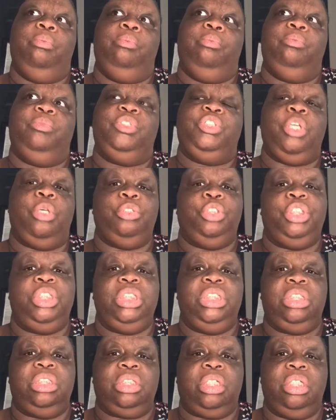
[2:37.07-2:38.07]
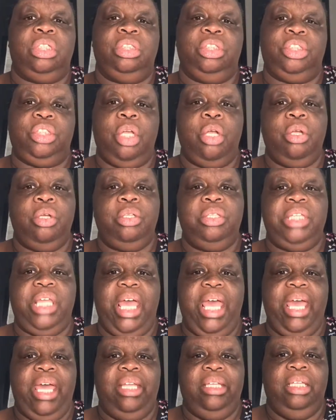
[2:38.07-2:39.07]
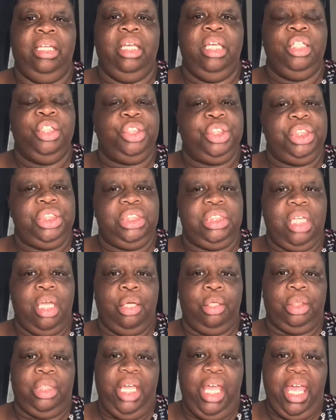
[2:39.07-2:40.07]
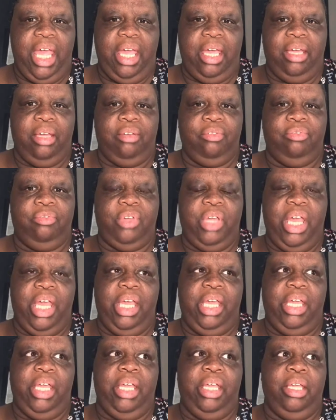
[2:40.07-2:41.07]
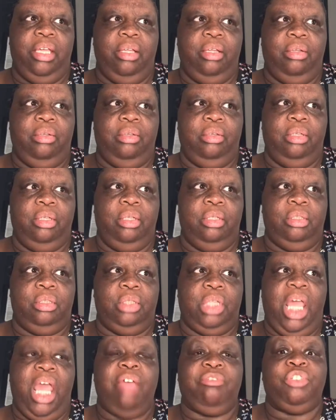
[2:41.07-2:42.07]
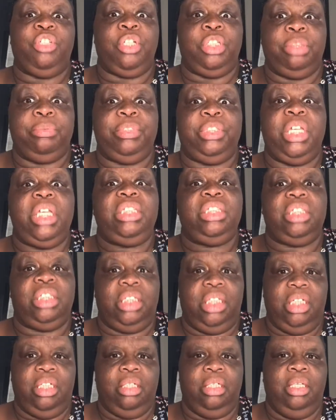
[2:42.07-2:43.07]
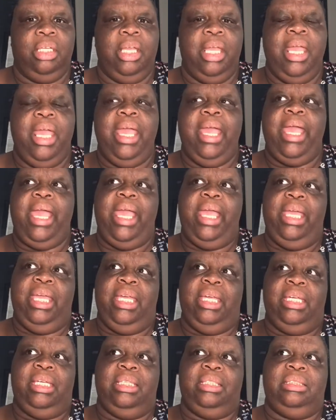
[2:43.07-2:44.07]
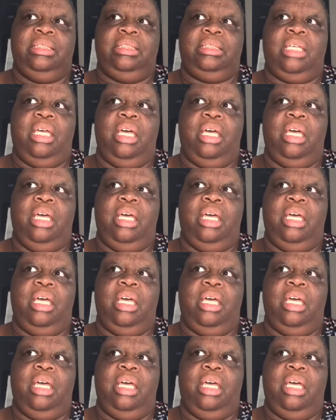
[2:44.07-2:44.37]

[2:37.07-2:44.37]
so she's concerned that she's not going to have transportation there. And